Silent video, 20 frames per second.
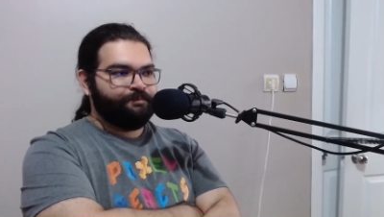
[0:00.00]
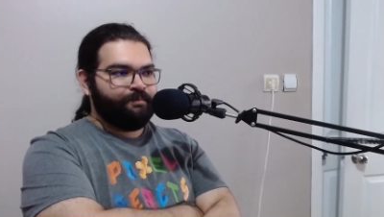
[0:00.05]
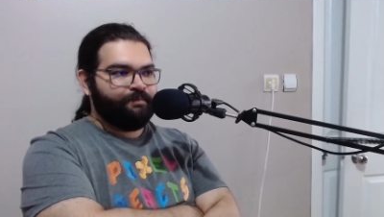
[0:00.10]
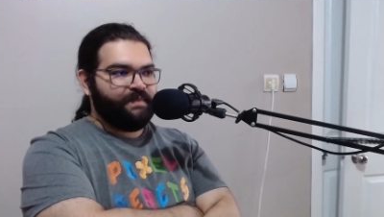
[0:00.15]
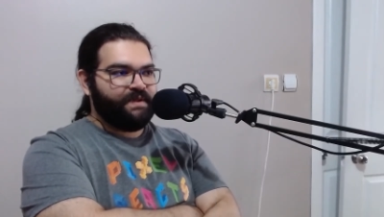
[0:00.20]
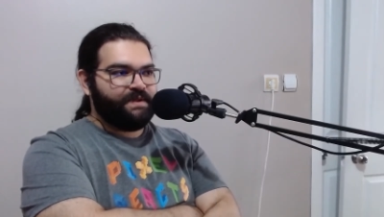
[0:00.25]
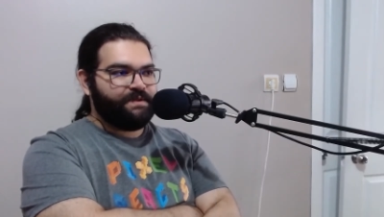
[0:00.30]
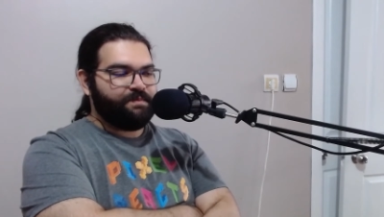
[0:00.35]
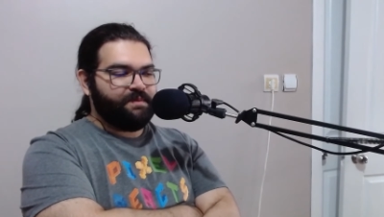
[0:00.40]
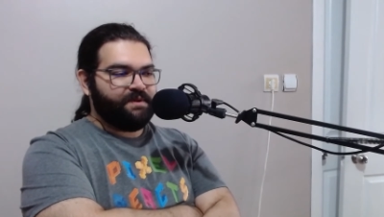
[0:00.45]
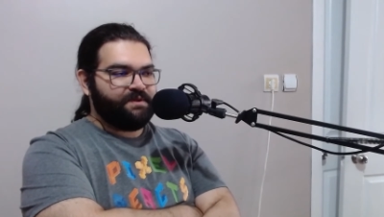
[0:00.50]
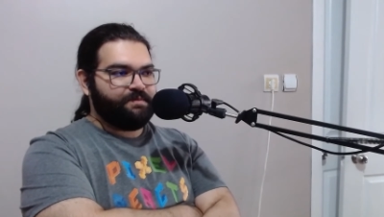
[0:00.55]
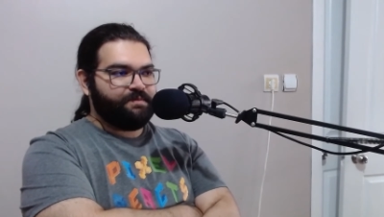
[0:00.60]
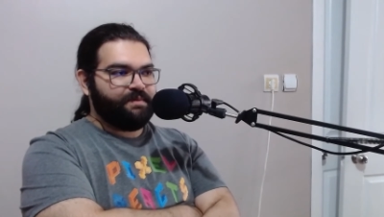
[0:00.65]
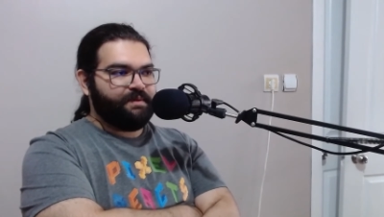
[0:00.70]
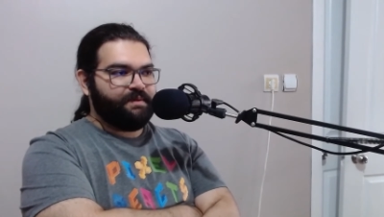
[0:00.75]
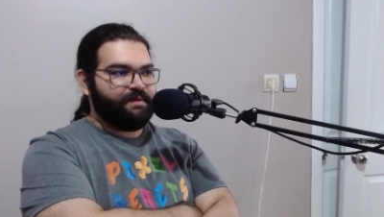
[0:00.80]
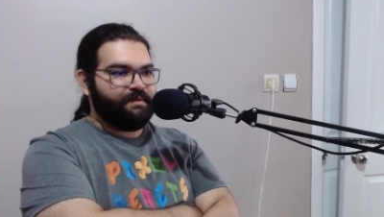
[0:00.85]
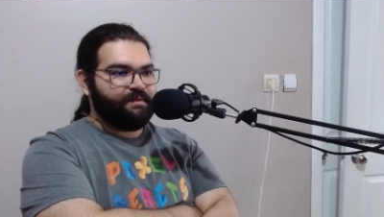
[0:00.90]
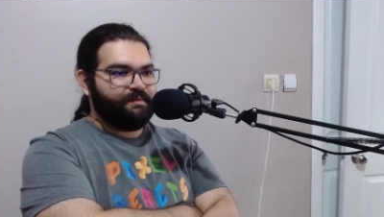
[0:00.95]
This must
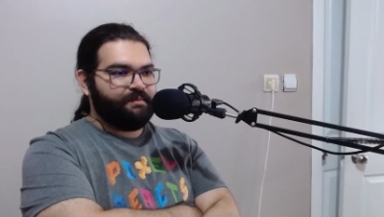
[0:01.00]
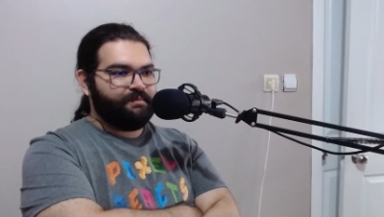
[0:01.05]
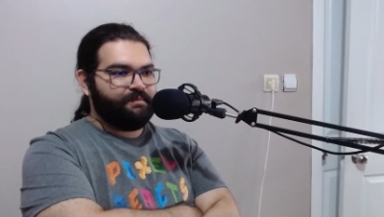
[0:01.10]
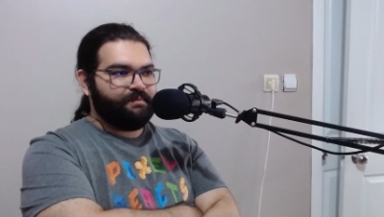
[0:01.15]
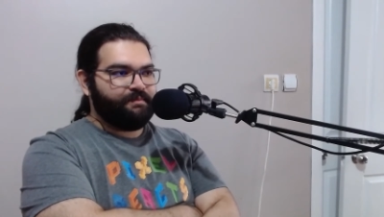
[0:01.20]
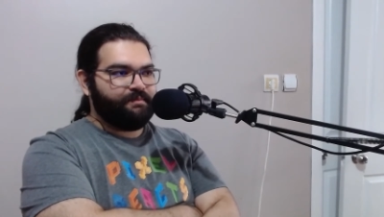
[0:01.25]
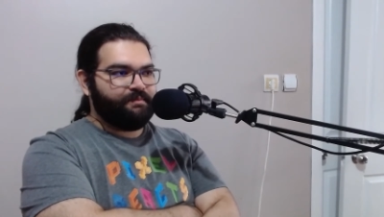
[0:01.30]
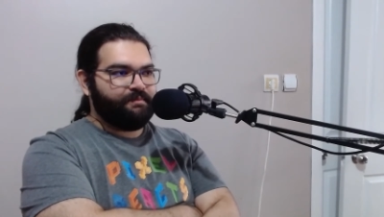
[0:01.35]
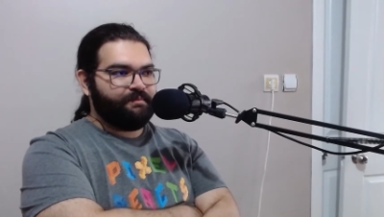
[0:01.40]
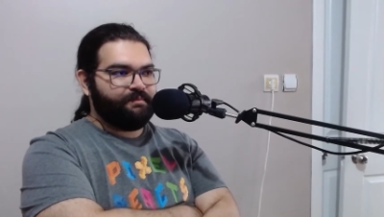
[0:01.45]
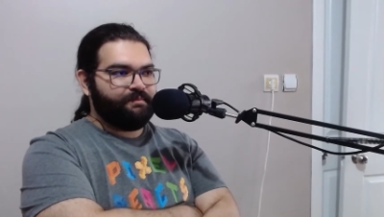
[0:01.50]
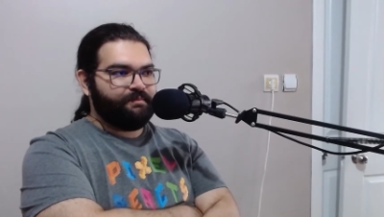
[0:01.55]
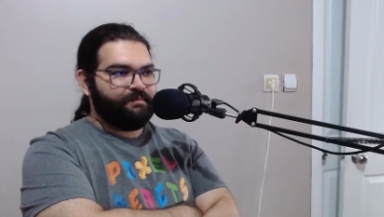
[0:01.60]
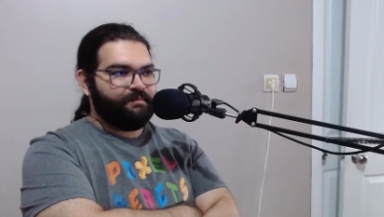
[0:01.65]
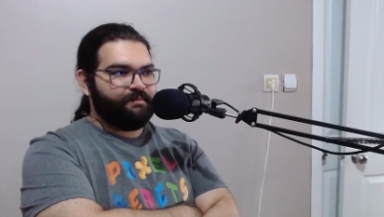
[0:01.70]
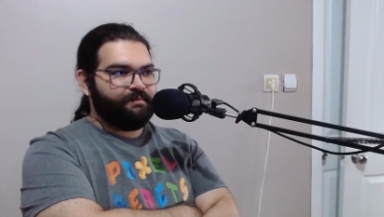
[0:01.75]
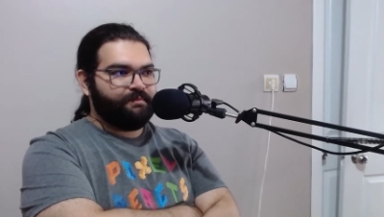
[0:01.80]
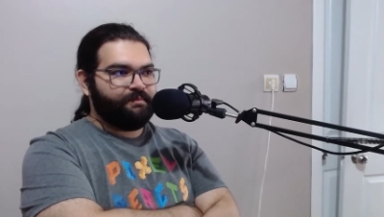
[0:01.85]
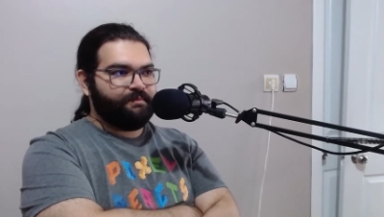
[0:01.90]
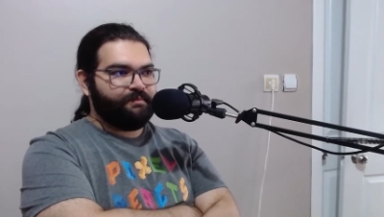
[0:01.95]
be
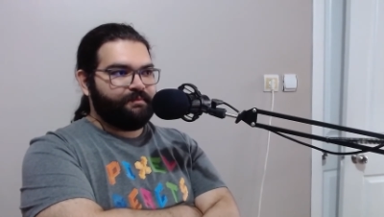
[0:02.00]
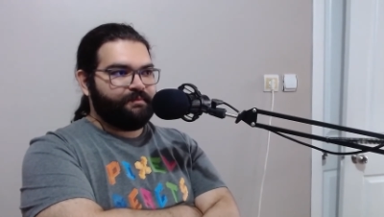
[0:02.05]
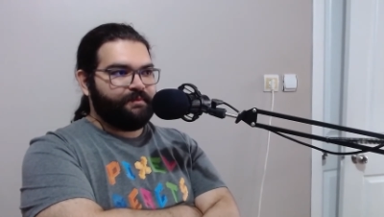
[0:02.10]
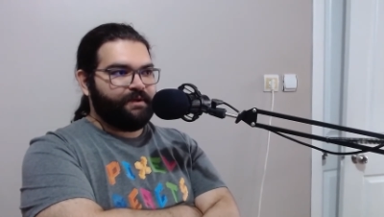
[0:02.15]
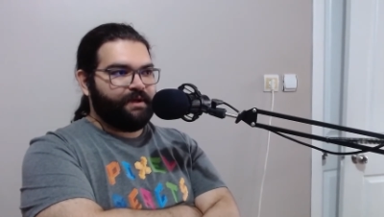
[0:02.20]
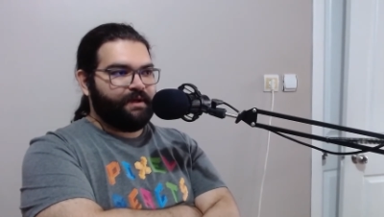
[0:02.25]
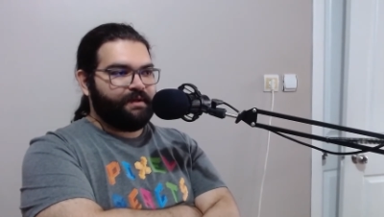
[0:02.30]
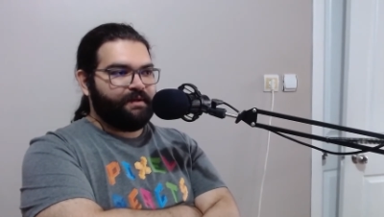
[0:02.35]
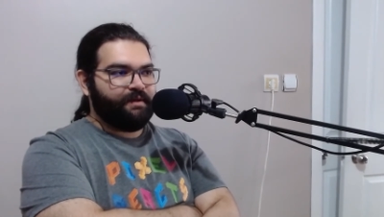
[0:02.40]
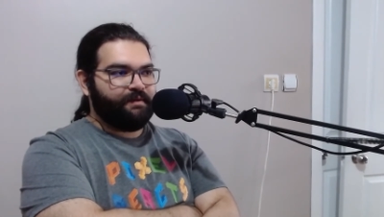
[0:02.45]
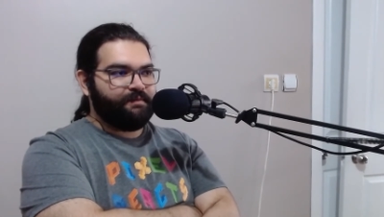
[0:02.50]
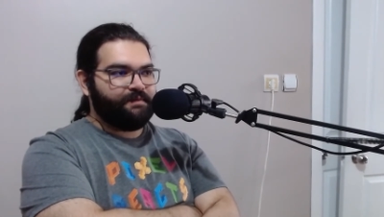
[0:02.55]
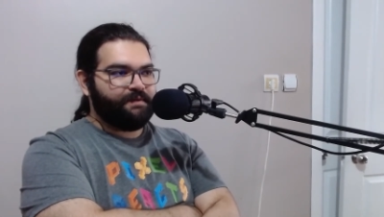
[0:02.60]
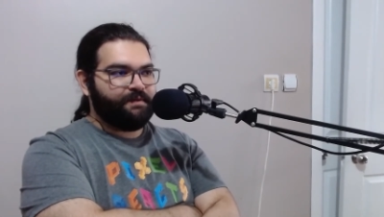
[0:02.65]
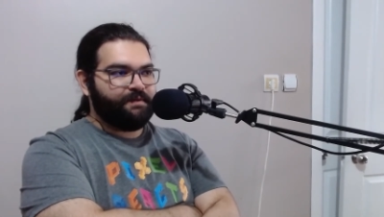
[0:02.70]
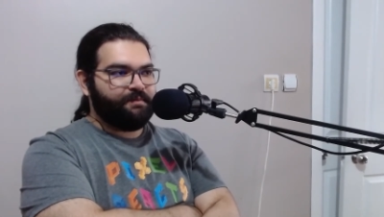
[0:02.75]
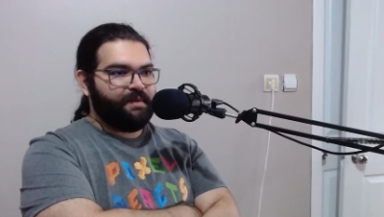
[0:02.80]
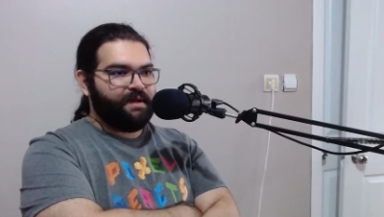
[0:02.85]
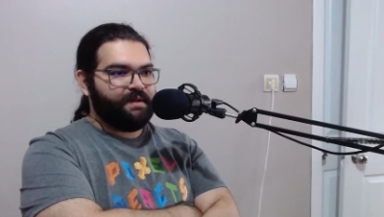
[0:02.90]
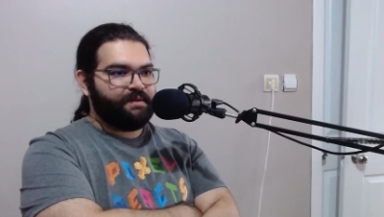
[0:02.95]
right after
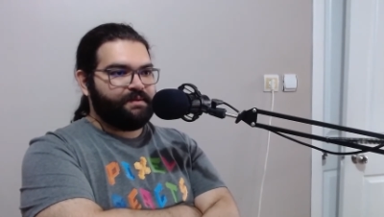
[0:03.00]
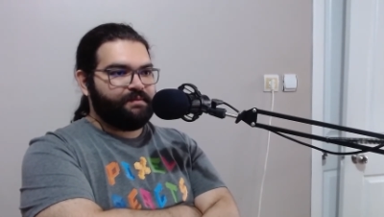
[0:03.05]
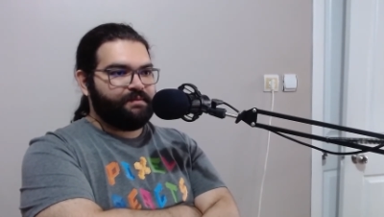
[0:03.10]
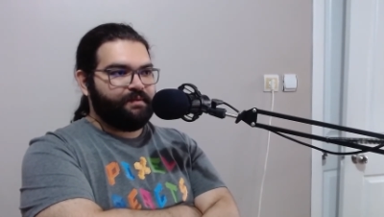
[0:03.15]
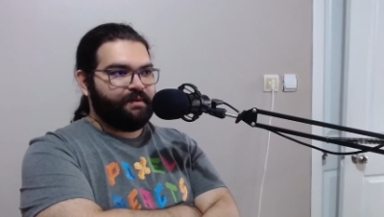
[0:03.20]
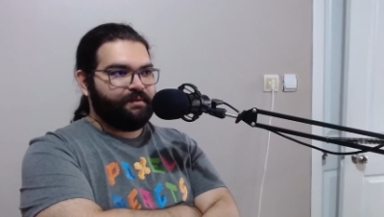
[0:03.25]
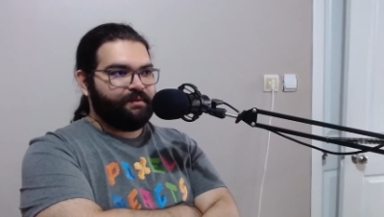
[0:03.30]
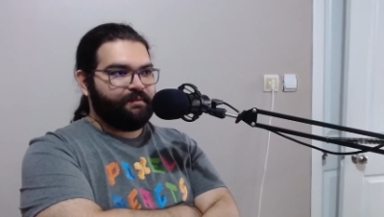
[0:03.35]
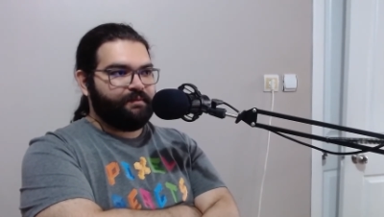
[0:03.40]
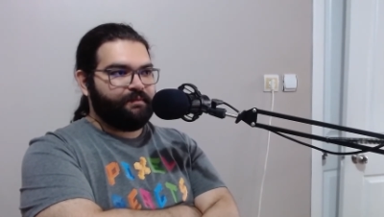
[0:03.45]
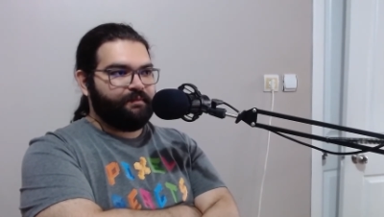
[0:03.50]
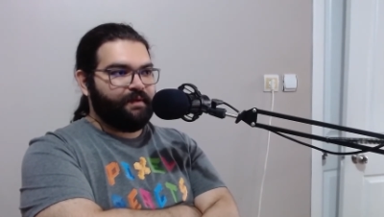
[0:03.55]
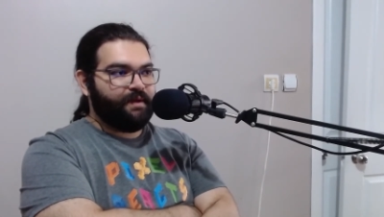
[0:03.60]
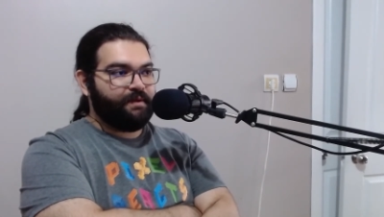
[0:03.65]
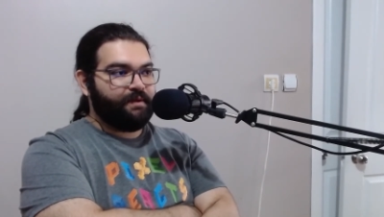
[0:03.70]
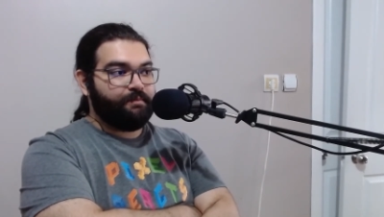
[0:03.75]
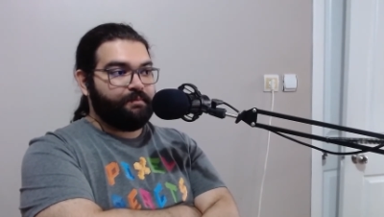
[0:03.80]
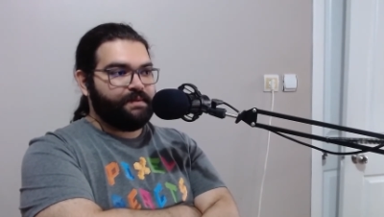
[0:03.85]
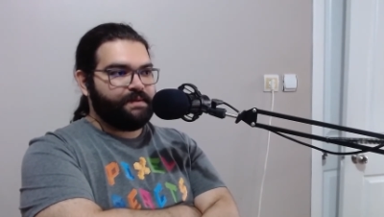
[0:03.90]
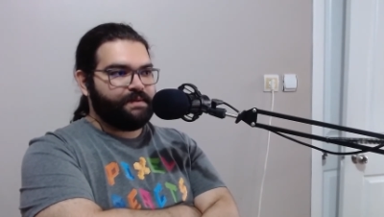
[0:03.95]
Mads what
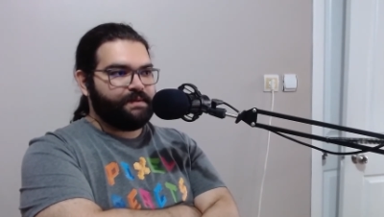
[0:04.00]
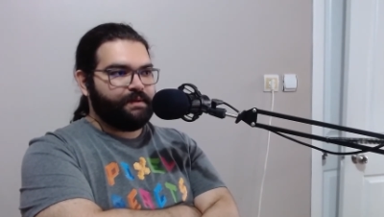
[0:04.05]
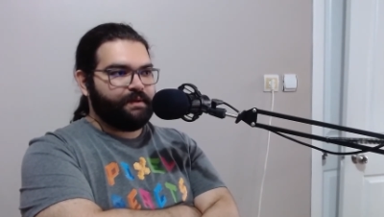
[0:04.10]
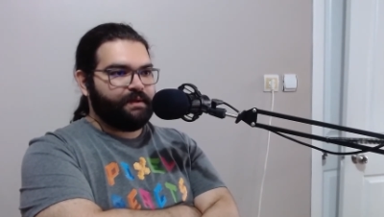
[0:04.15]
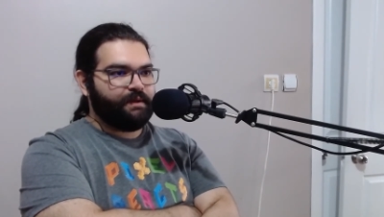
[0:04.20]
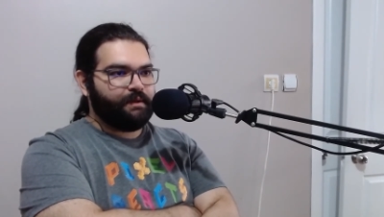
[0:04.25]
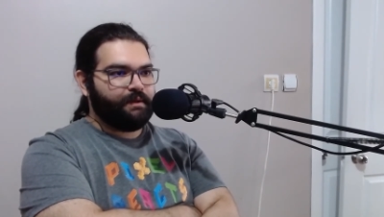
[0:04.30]
went missing.